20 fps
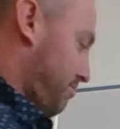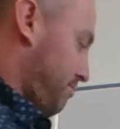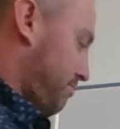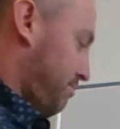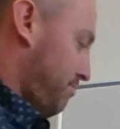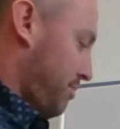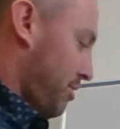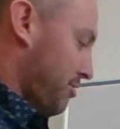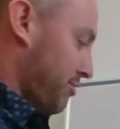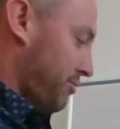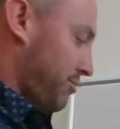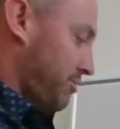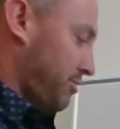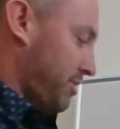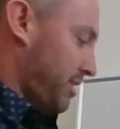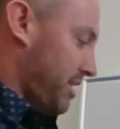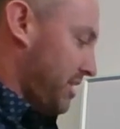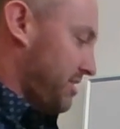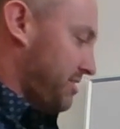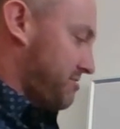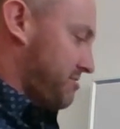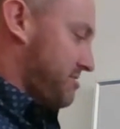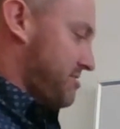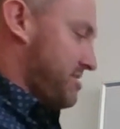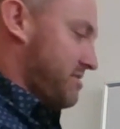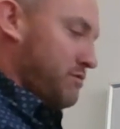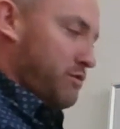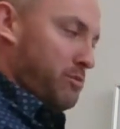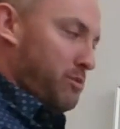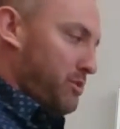both to accounts
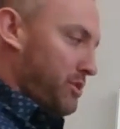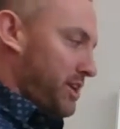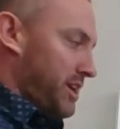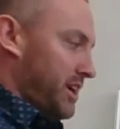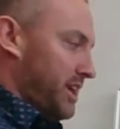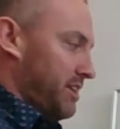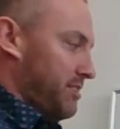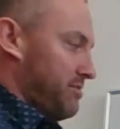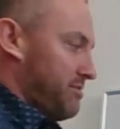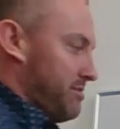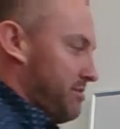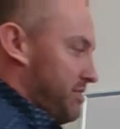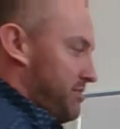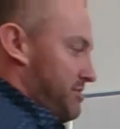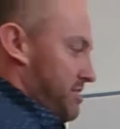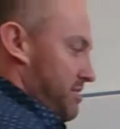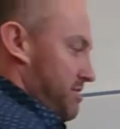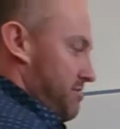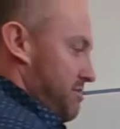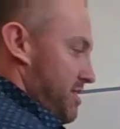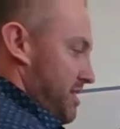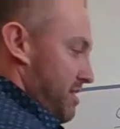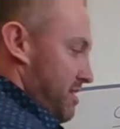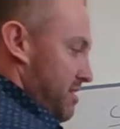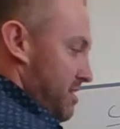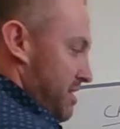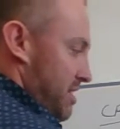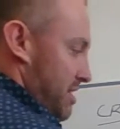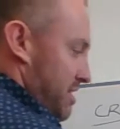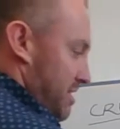receivable, they cancel each other out,
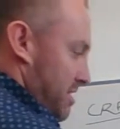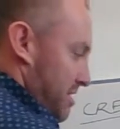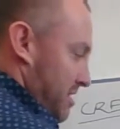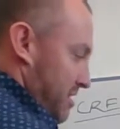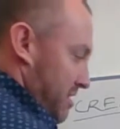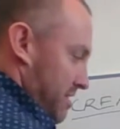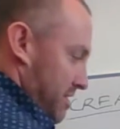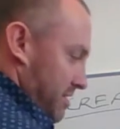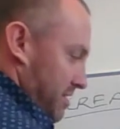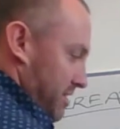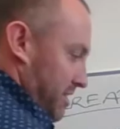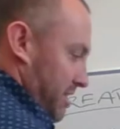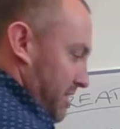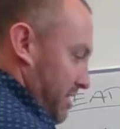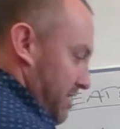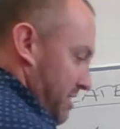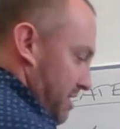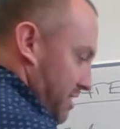okay.